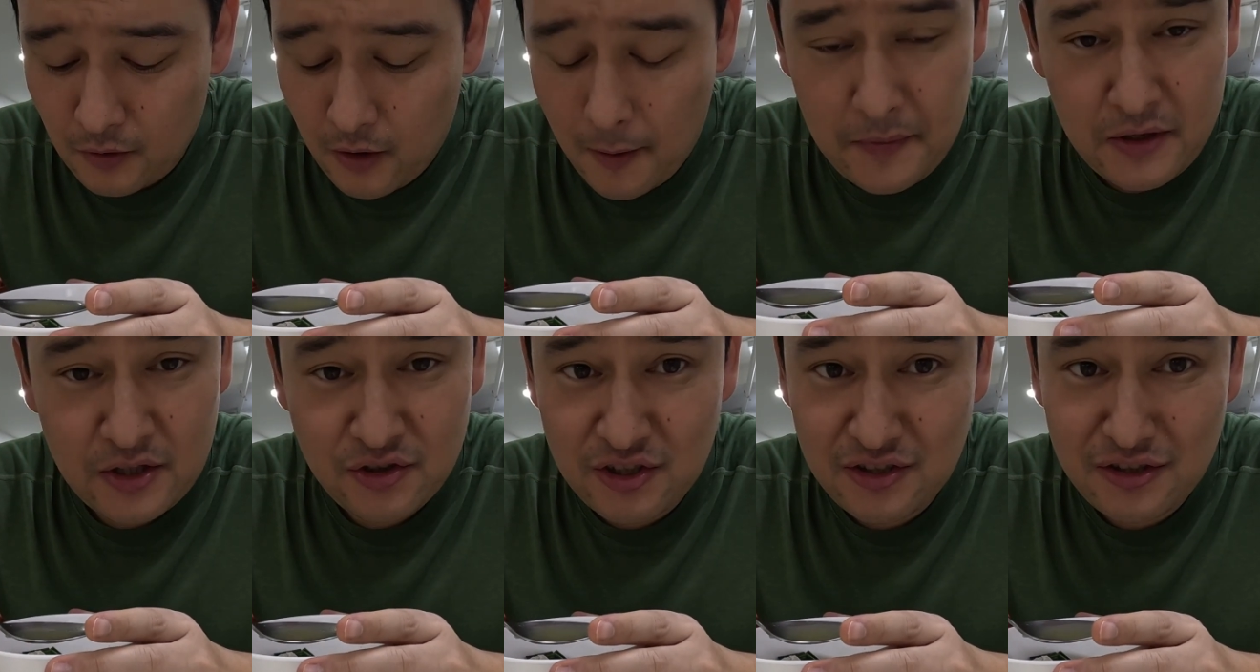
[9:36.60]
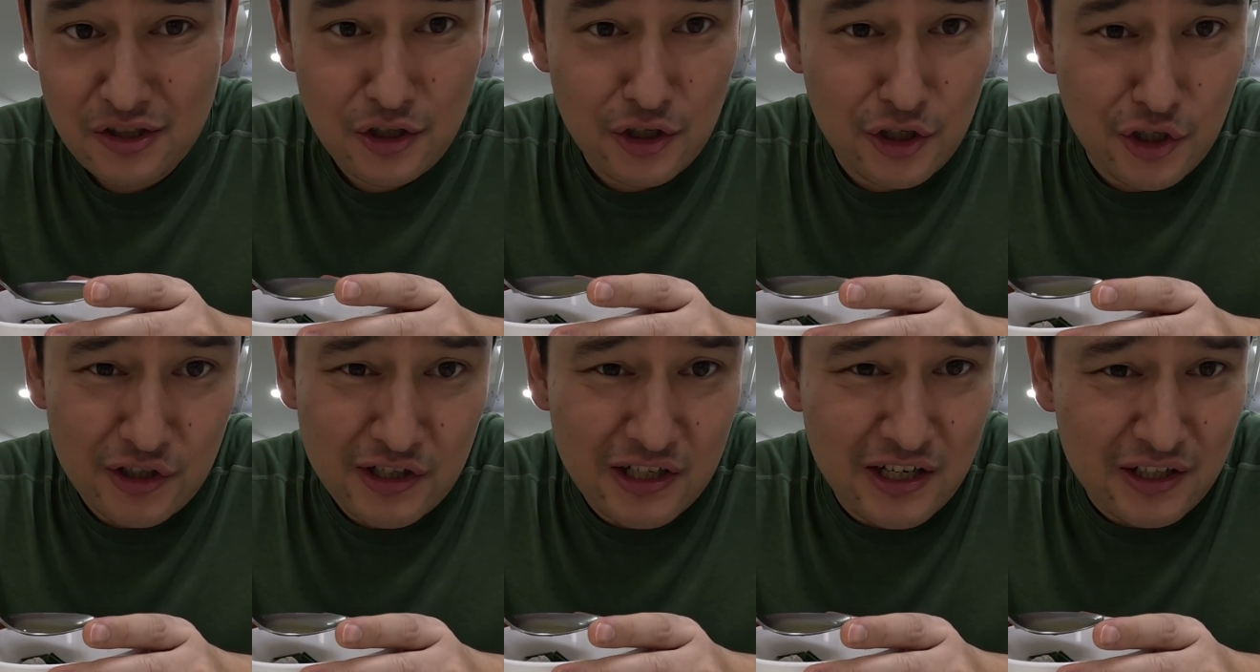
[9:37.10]
I mean, it's just a
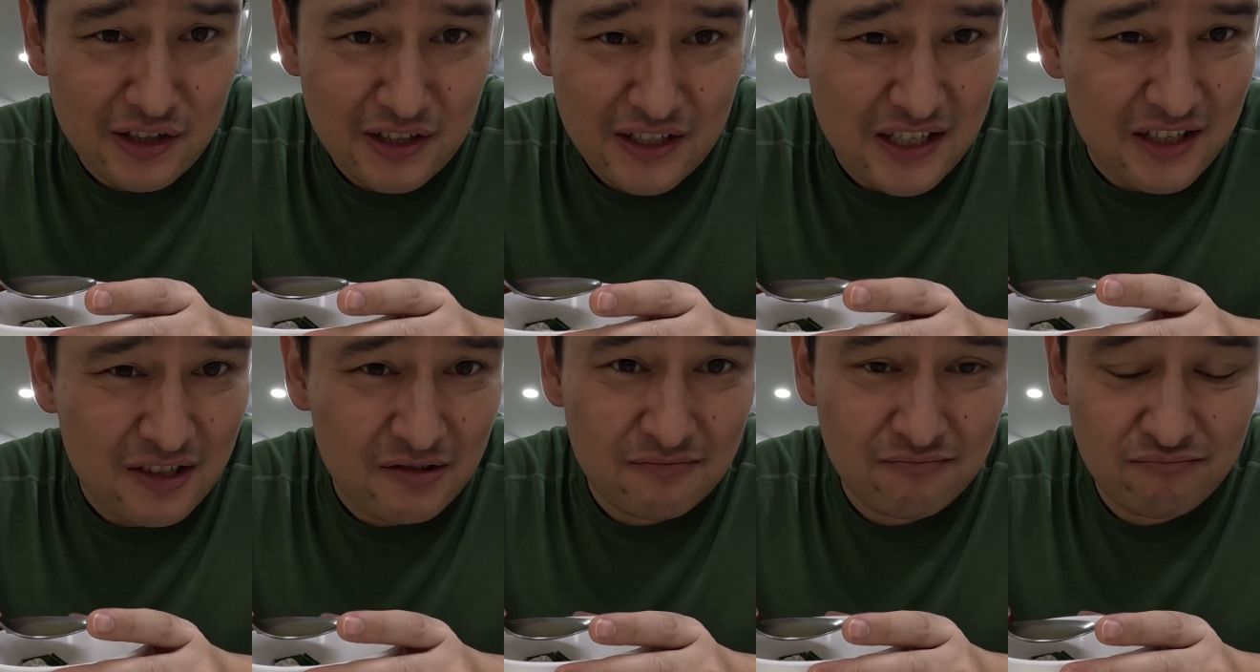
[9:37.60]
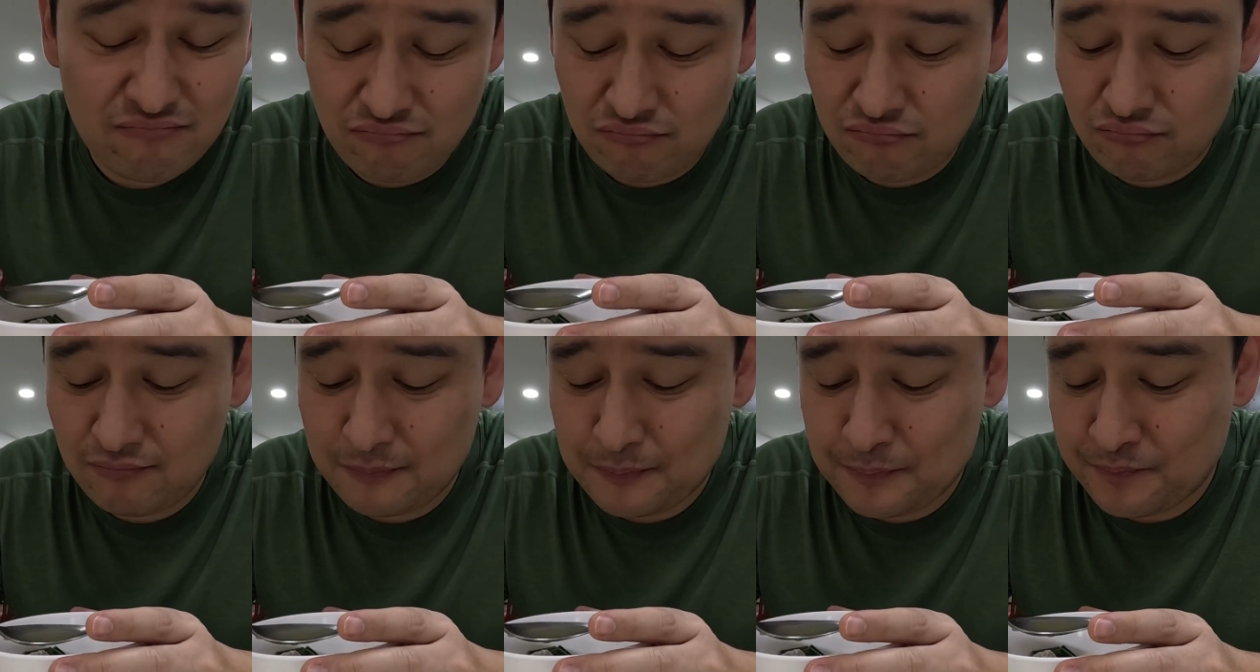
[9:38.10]
good clean
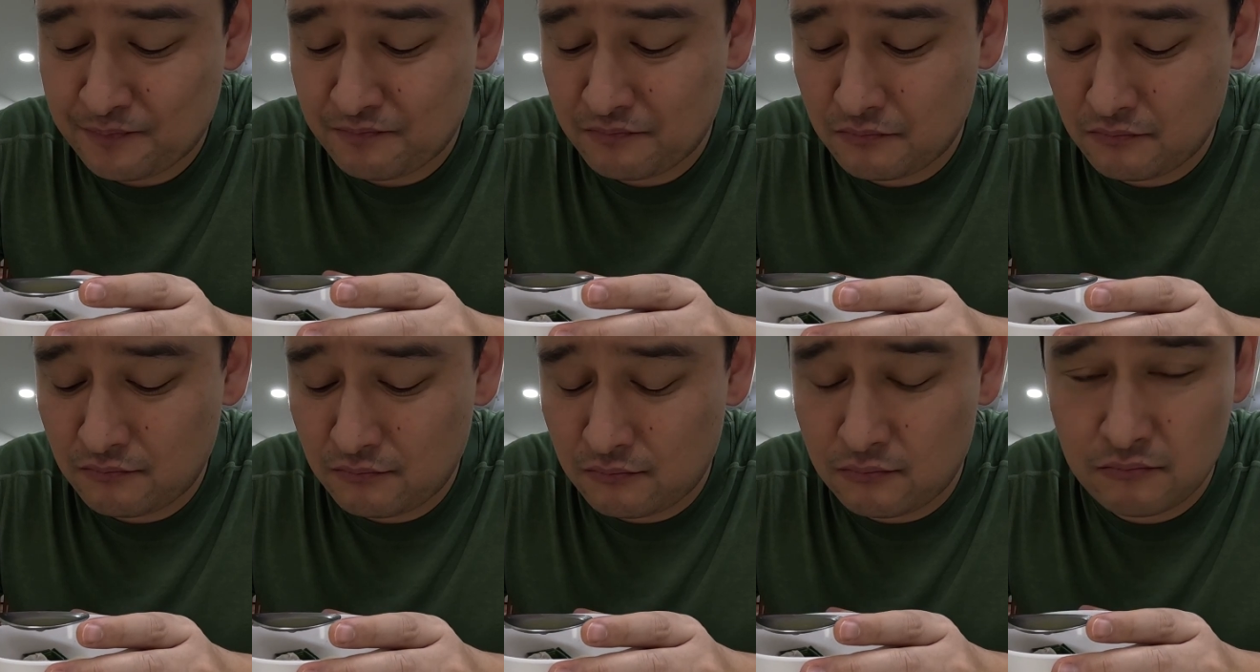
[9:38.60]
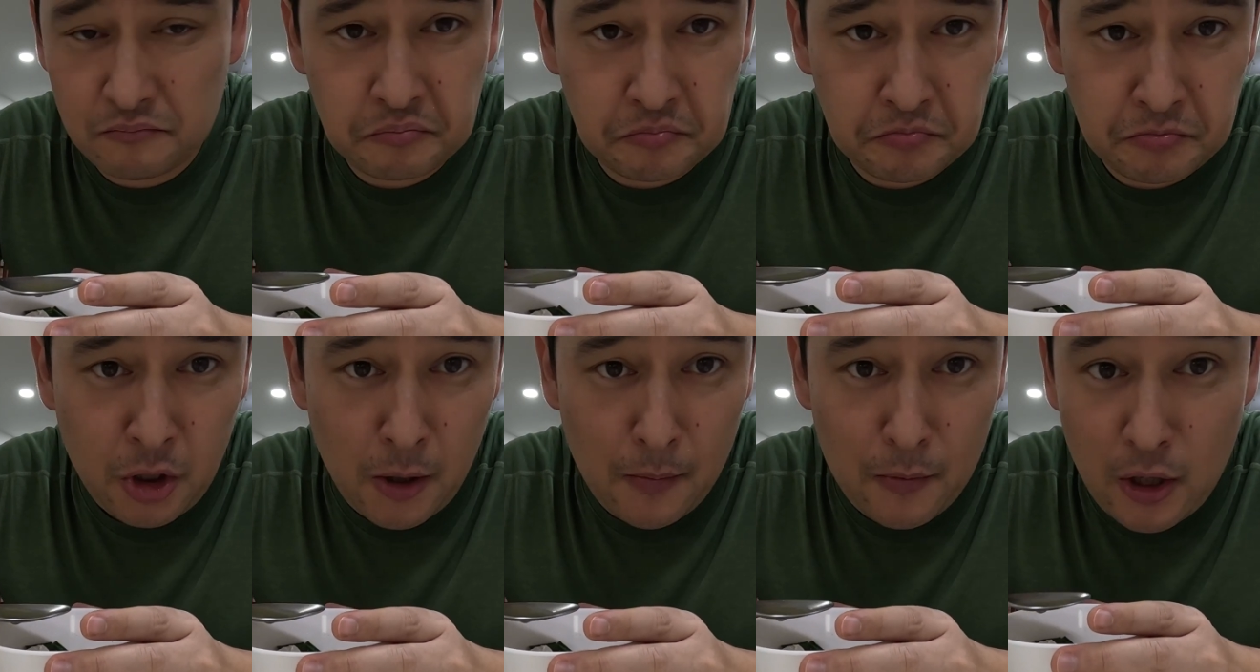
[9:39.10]

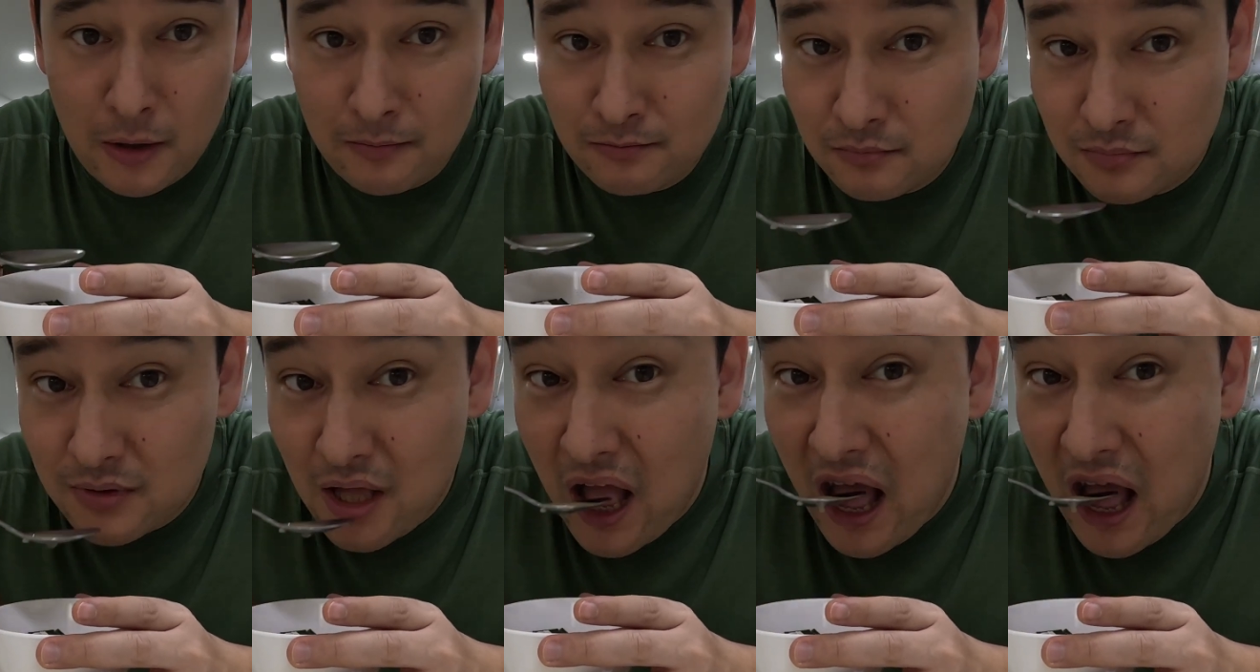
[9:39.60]
tom yum.